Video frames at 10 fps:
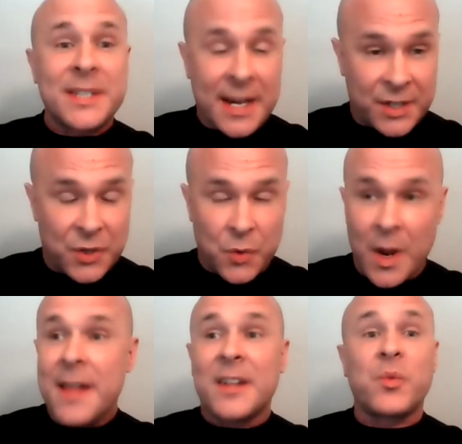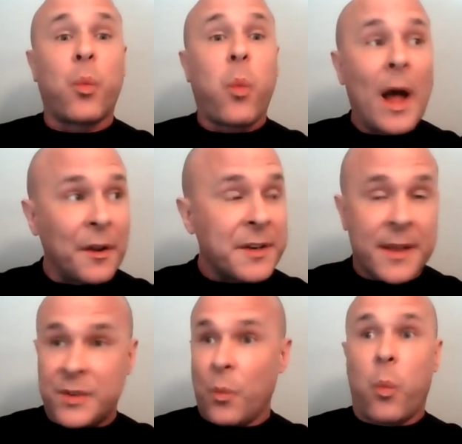was set to. That's well,
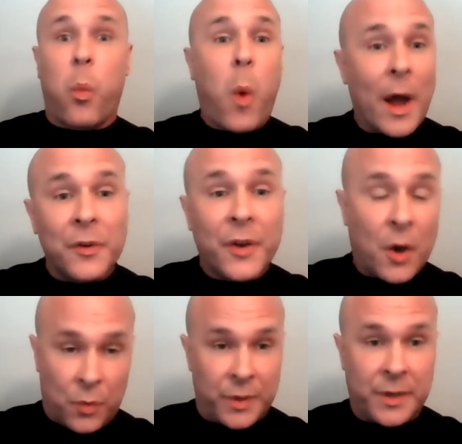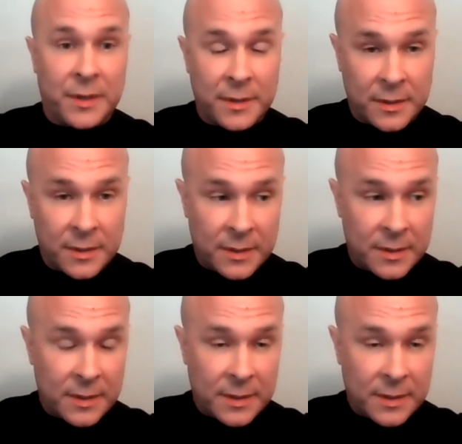it's well known. So